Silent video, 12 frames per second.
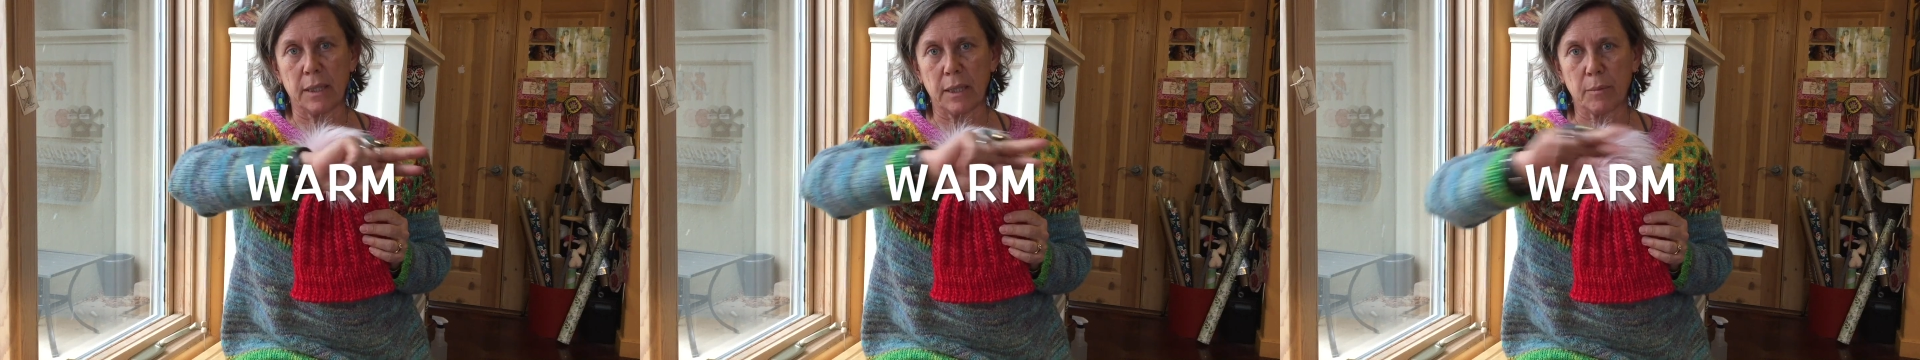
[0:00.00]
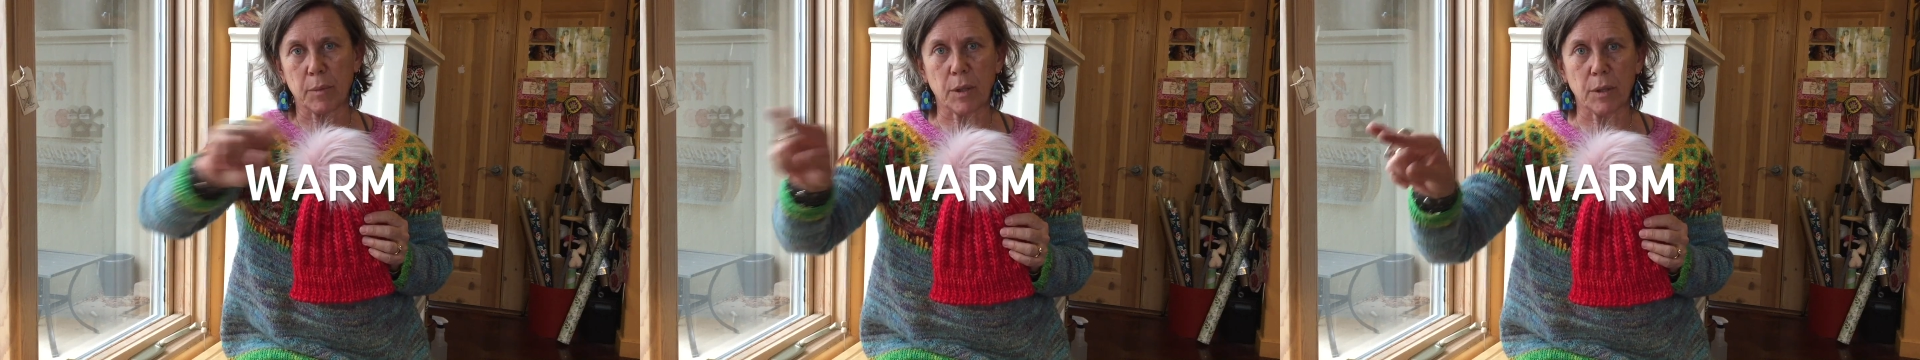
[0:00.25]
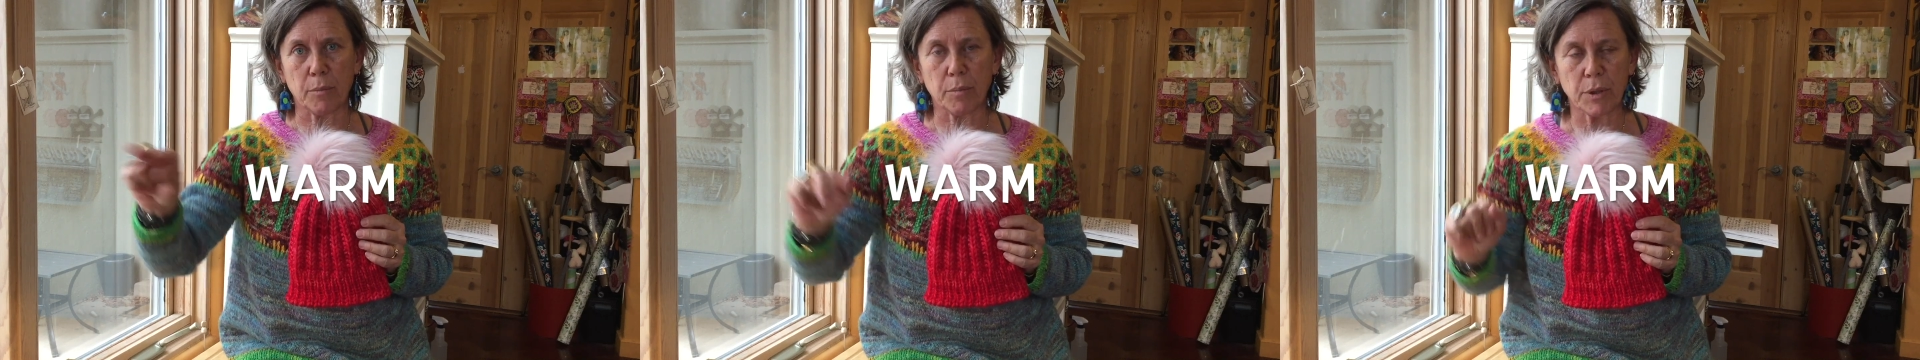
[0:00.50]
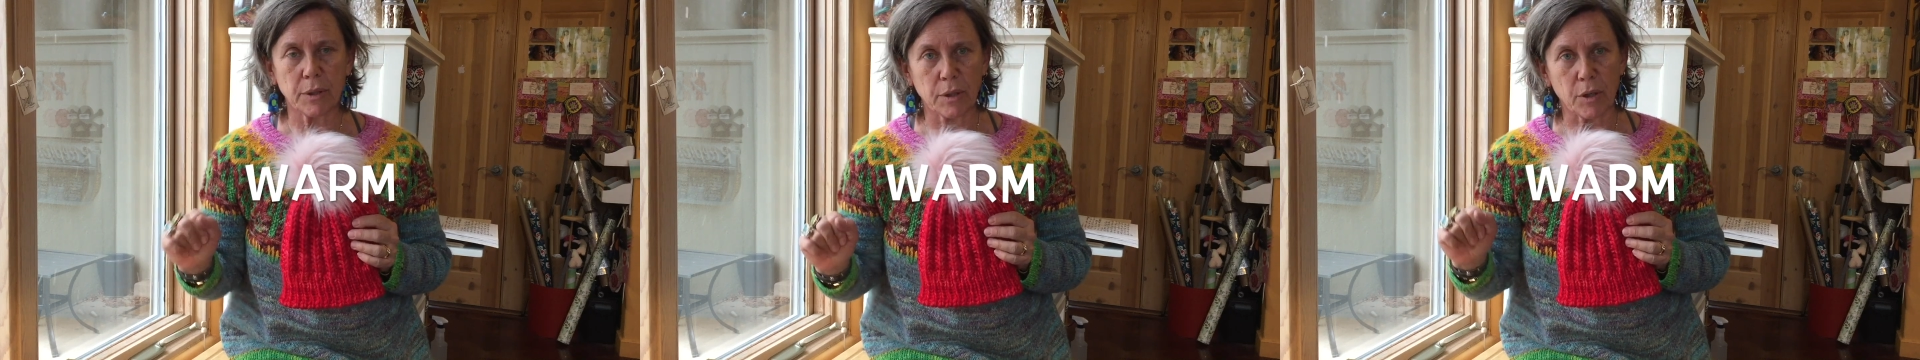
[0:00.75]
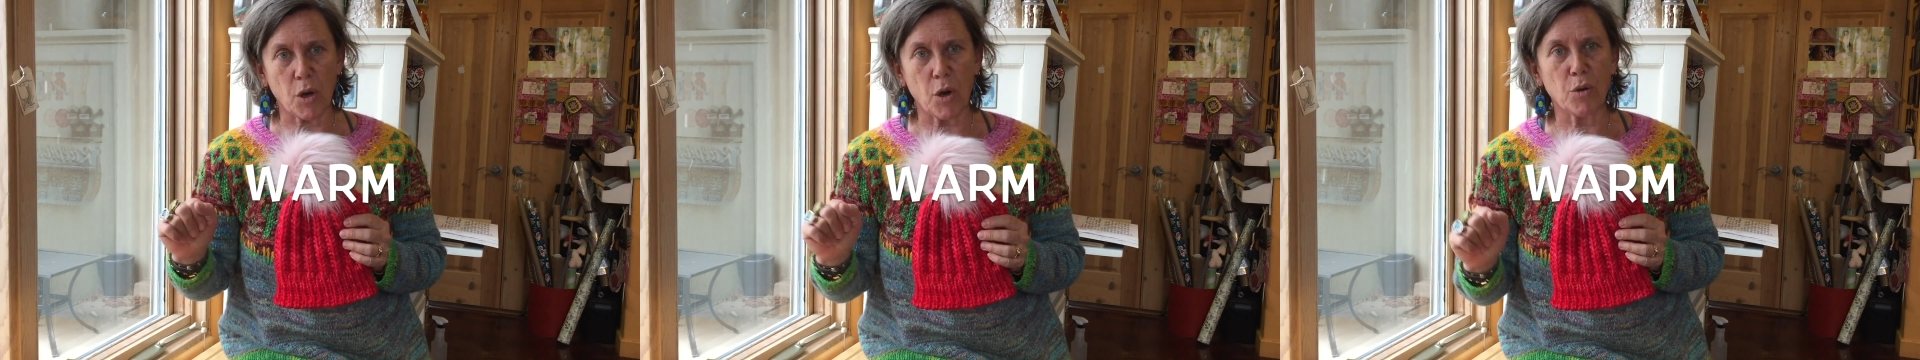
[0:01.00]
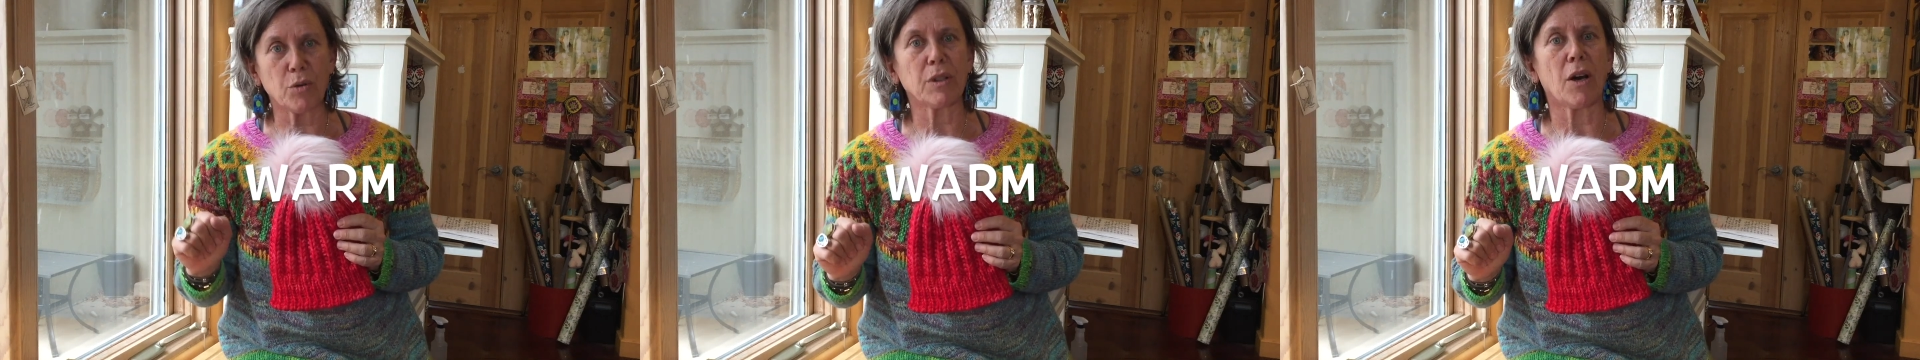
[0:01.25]
And I'm going to put the
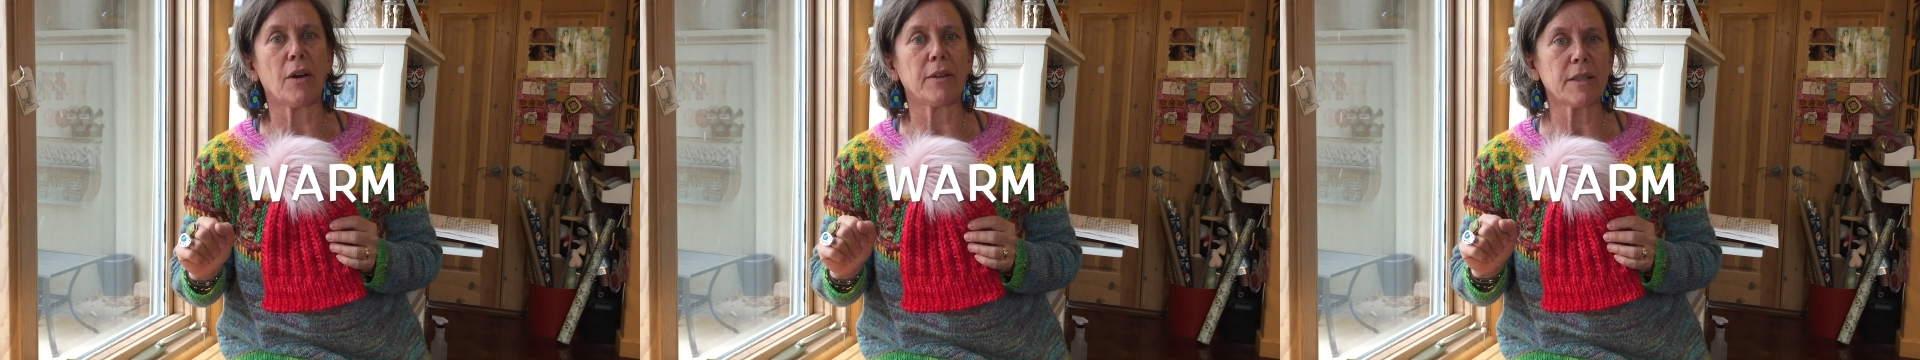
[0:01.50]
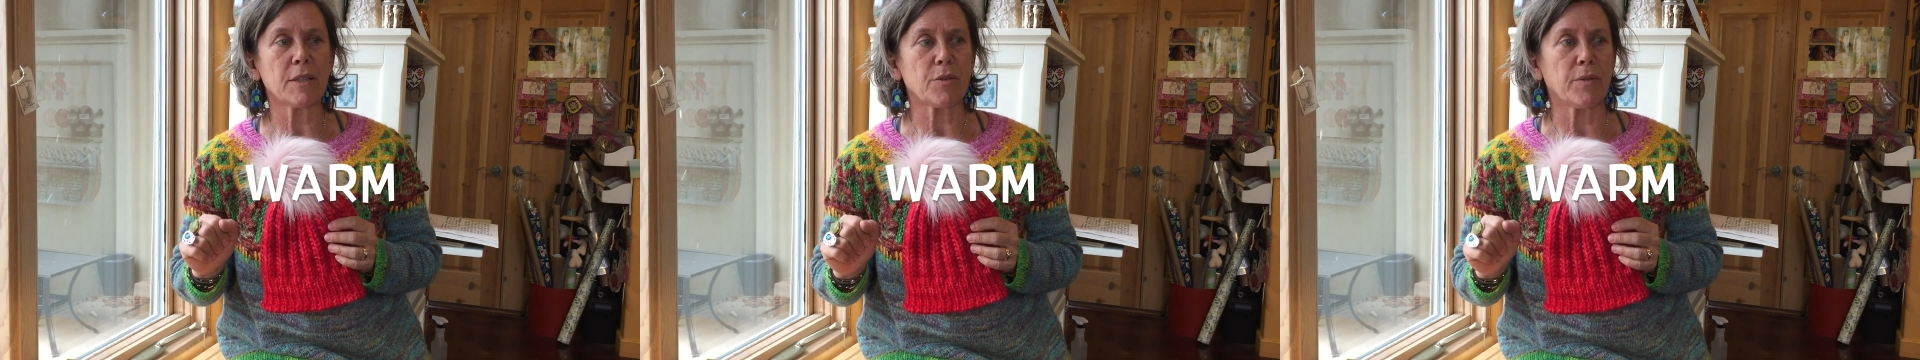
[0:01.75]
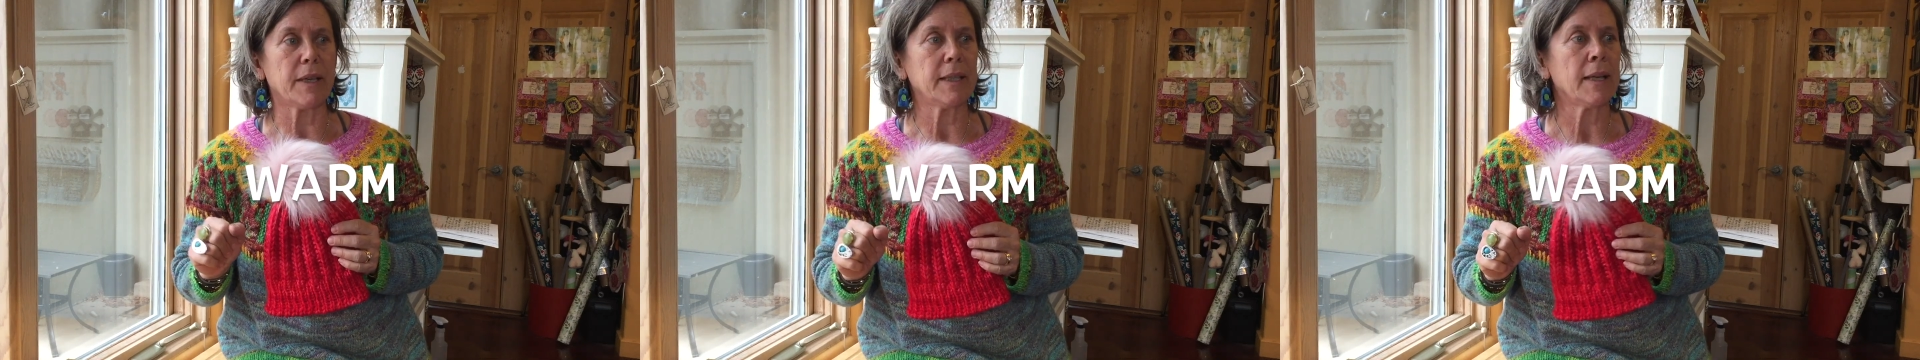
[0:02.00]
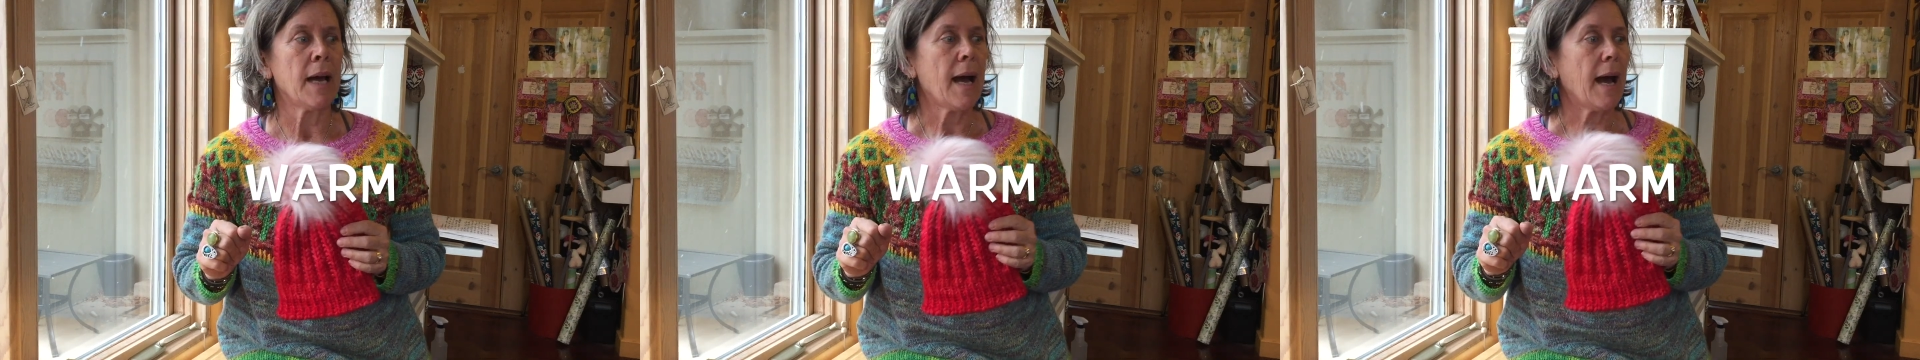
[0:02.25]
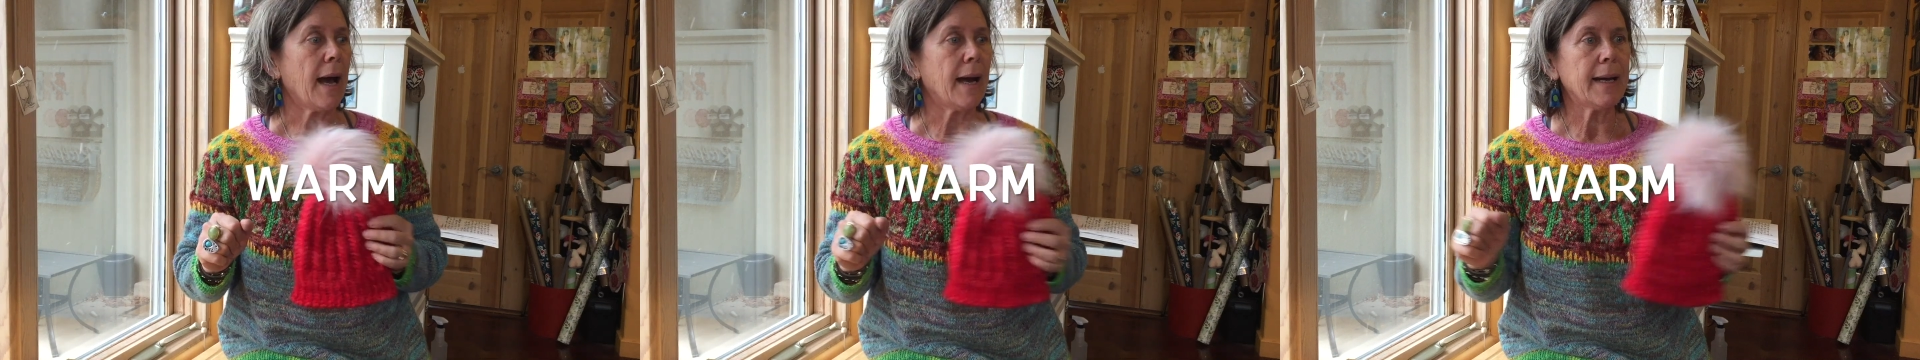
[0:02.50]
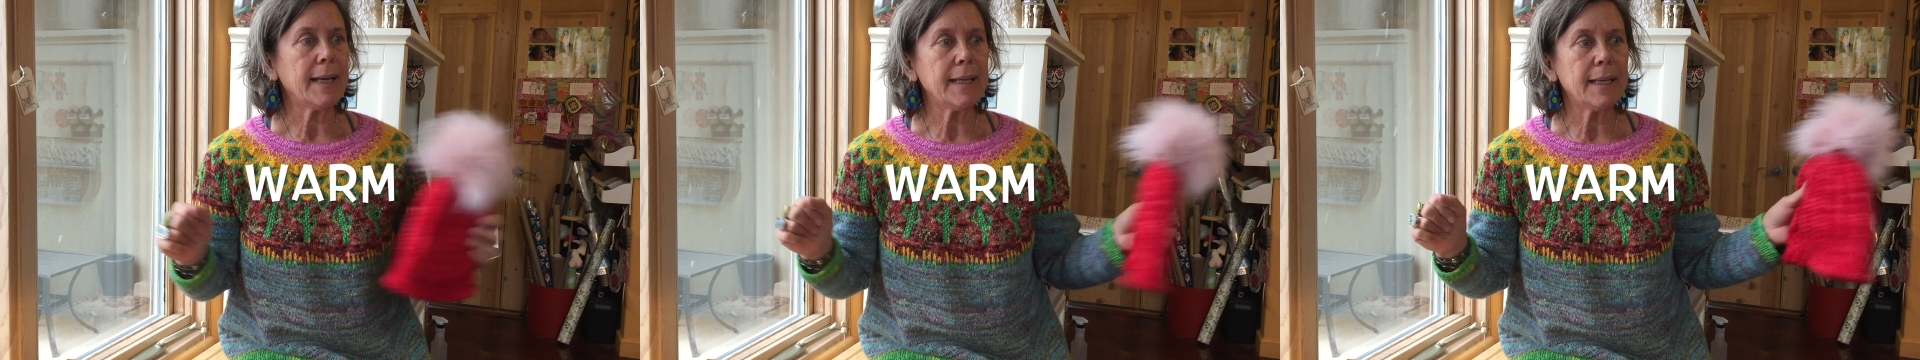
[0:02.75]
code on the screen.
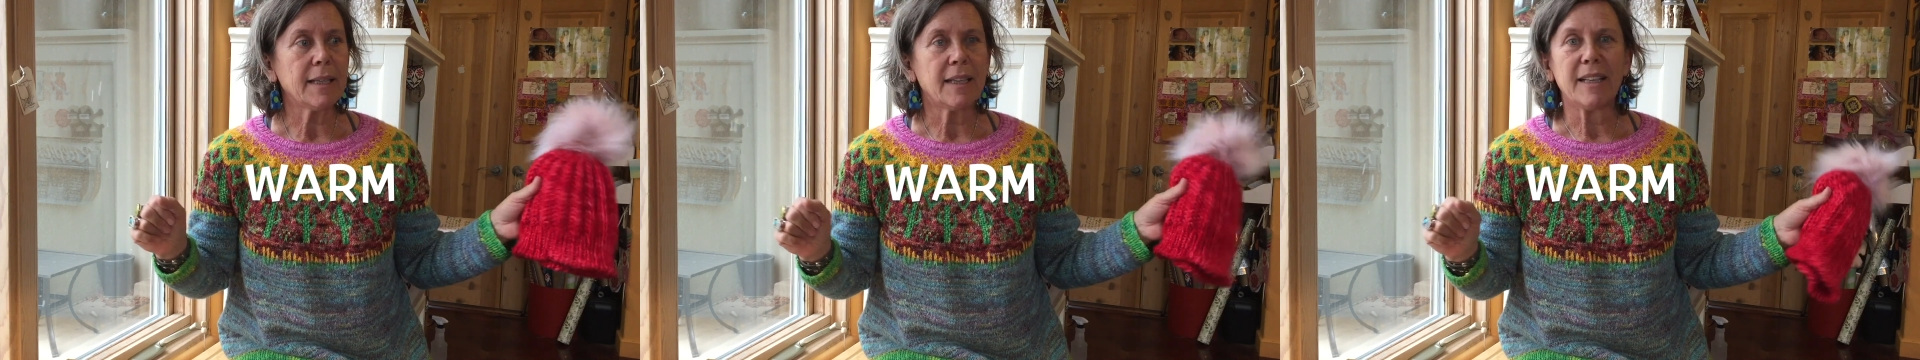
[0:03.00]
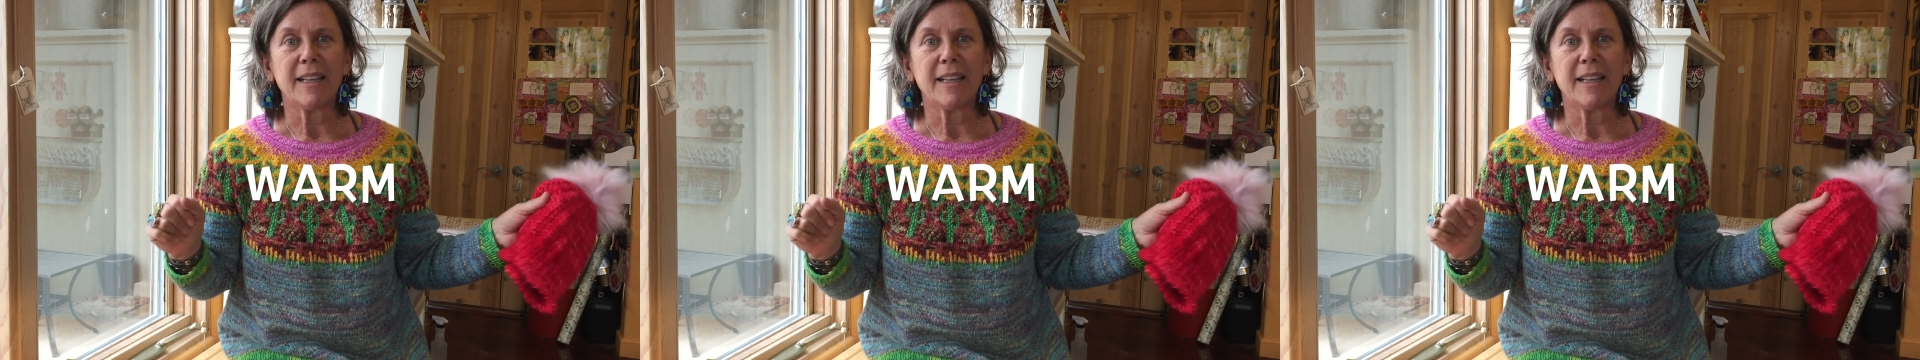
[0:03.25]
I